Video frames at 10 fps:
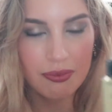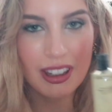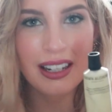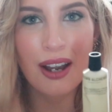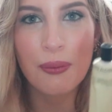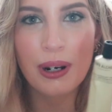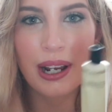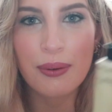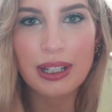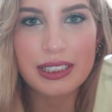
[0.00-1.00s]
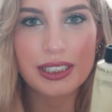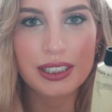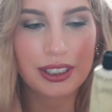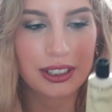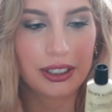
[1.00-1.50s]
Now, when I went
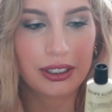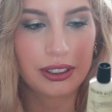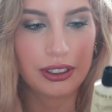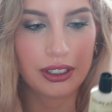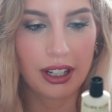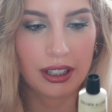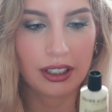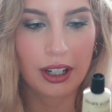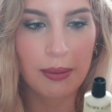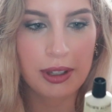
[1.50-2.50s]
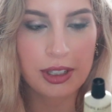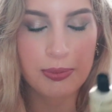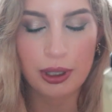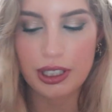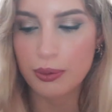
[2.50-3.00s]
to look up this
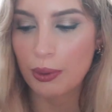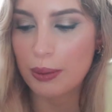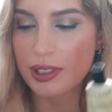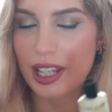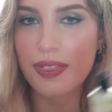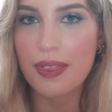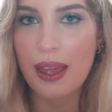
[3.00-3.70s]
brand's website,